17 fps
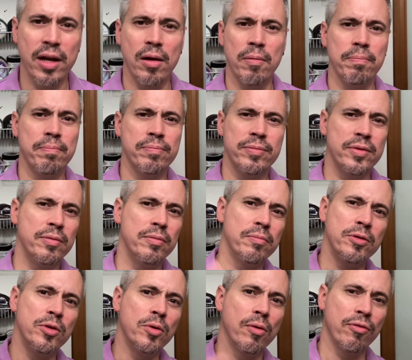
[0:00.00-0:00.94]
I'll
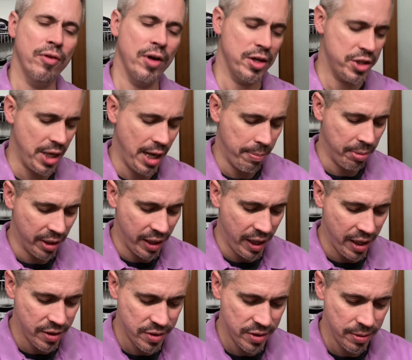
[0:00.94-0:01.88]
do a fresh
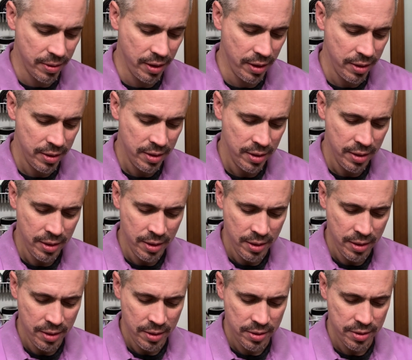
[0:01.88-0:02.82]
application.
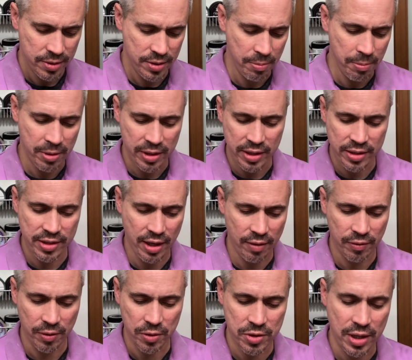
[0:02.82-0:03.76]
Some of these
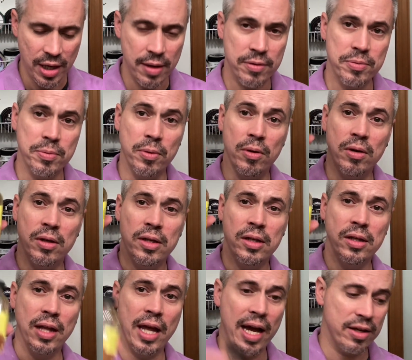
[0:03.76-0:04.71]
aftershaves will
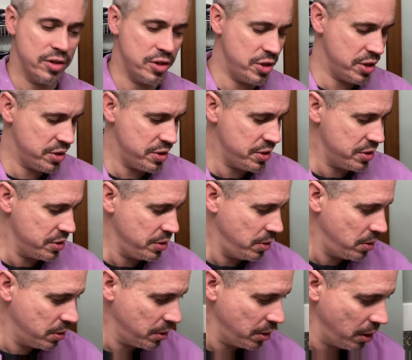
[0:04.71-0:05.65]
last just as
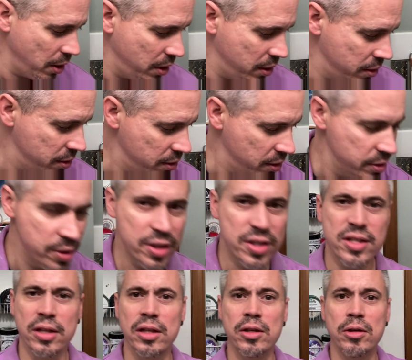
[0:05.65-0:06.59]
long or
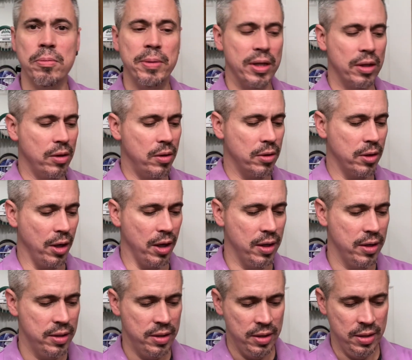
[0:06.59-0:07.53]
just a little bit longer.